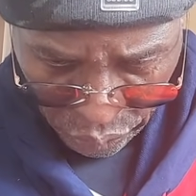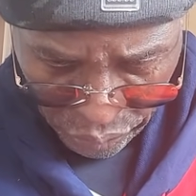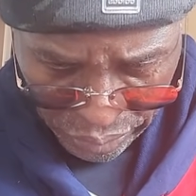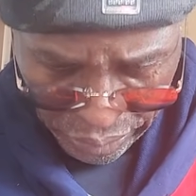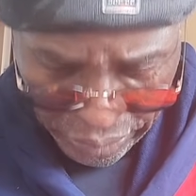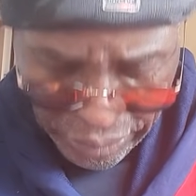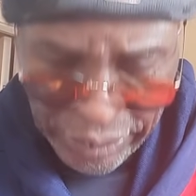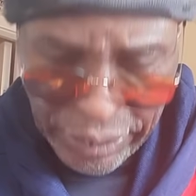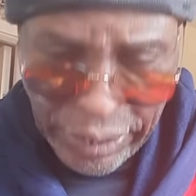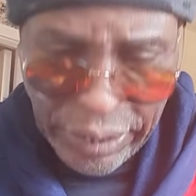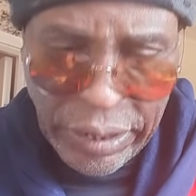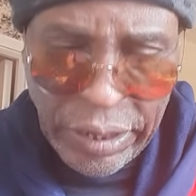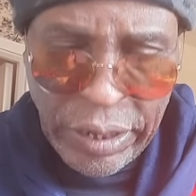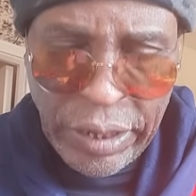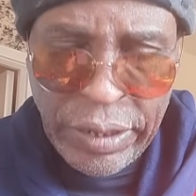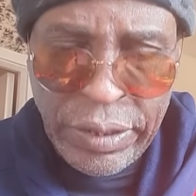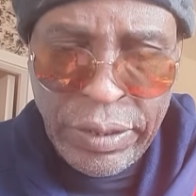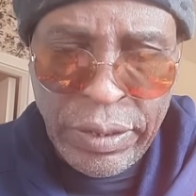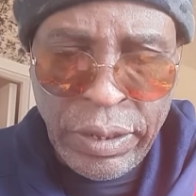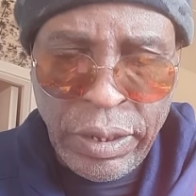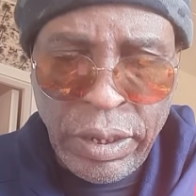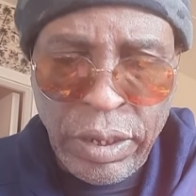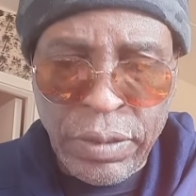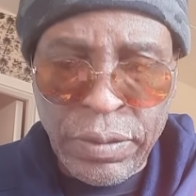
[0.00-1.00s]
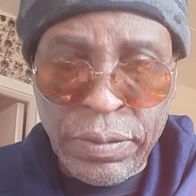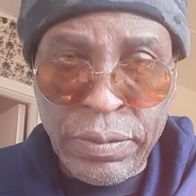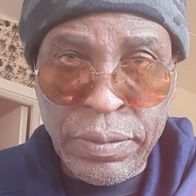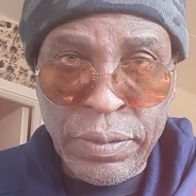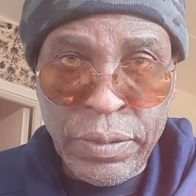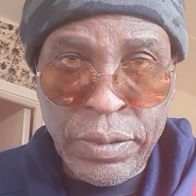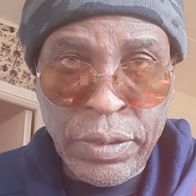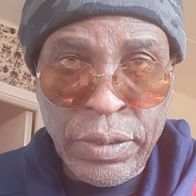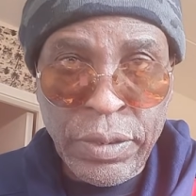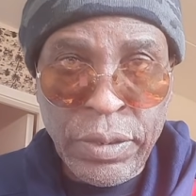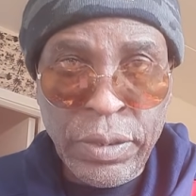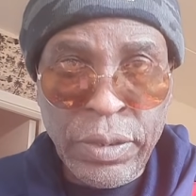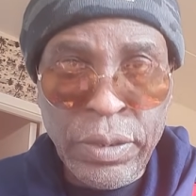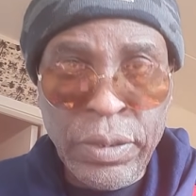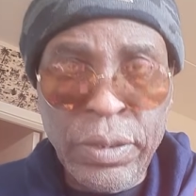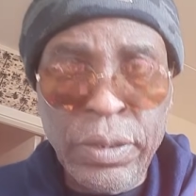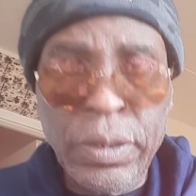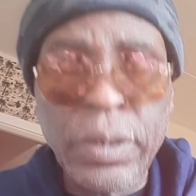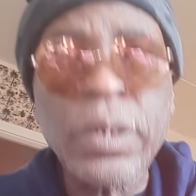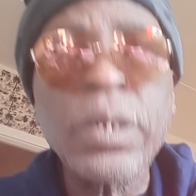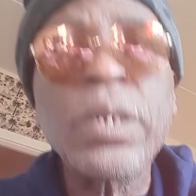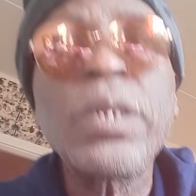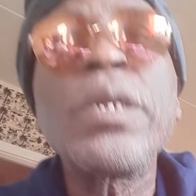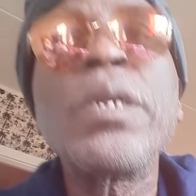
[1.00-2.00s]
really got again now. You
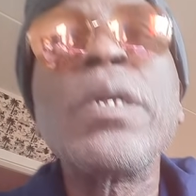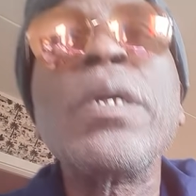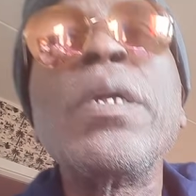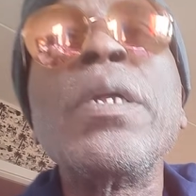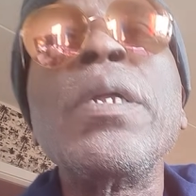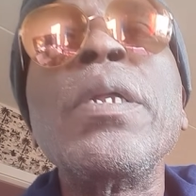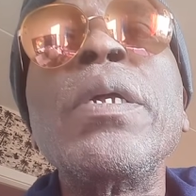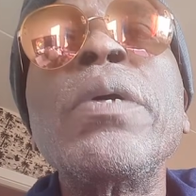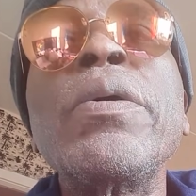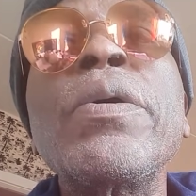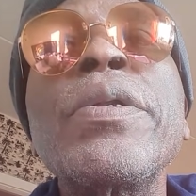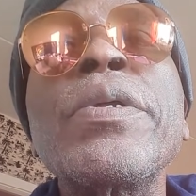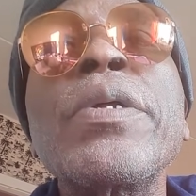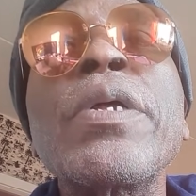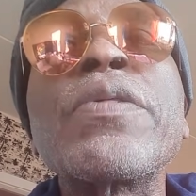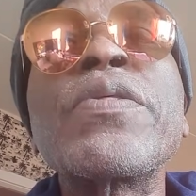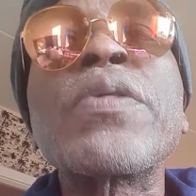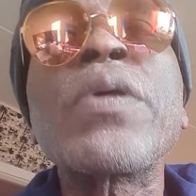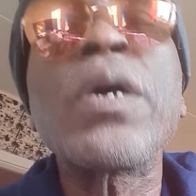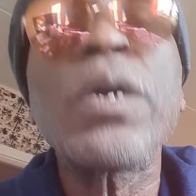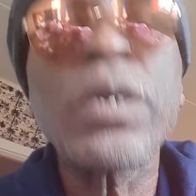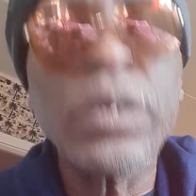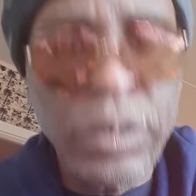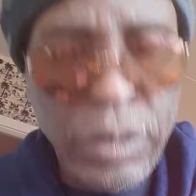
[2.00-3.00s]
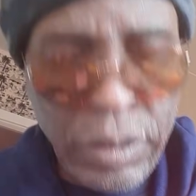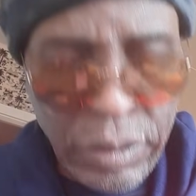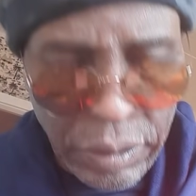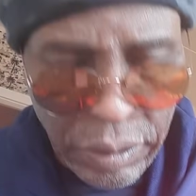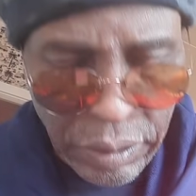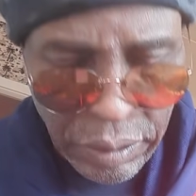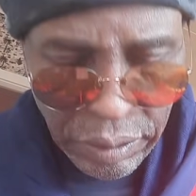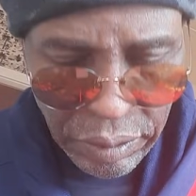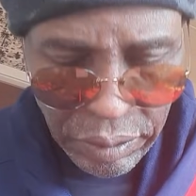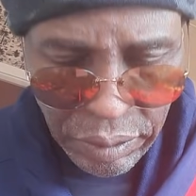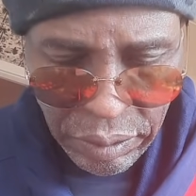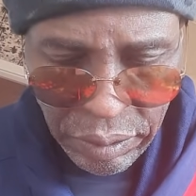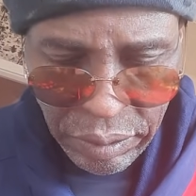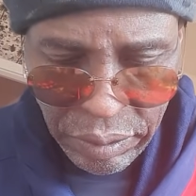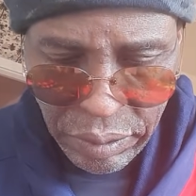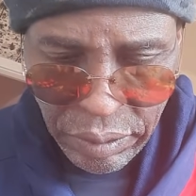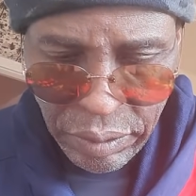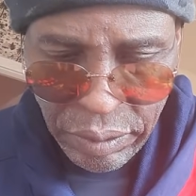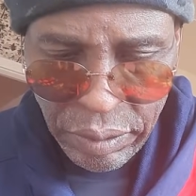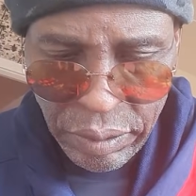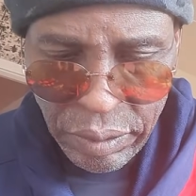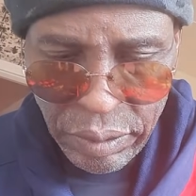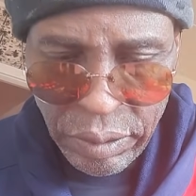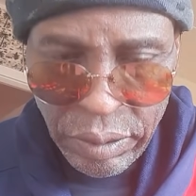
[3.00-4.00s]
know that song?
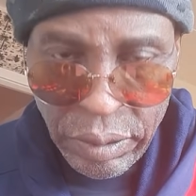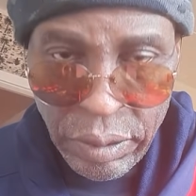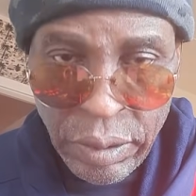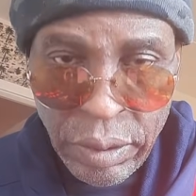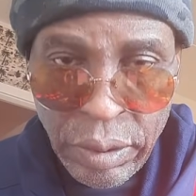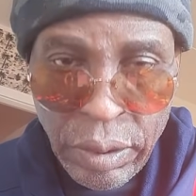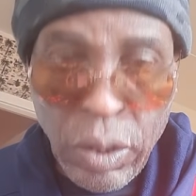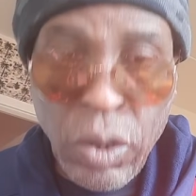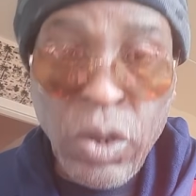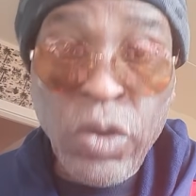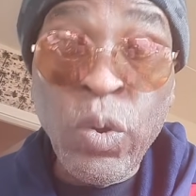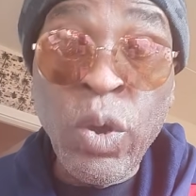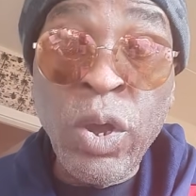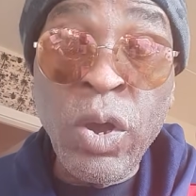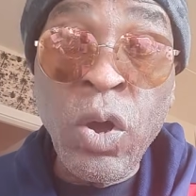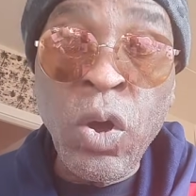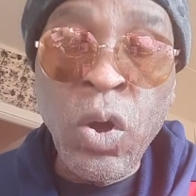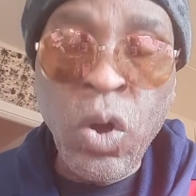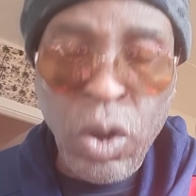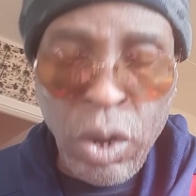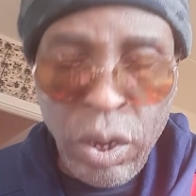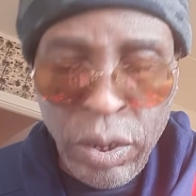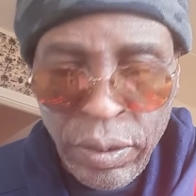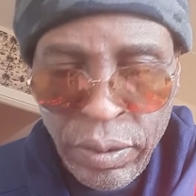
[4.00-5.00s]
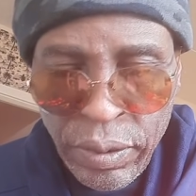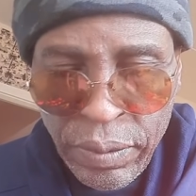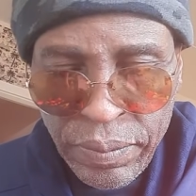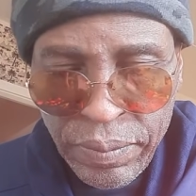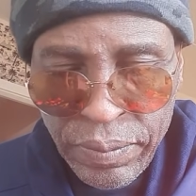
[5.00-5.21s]
Oh, you know, oh.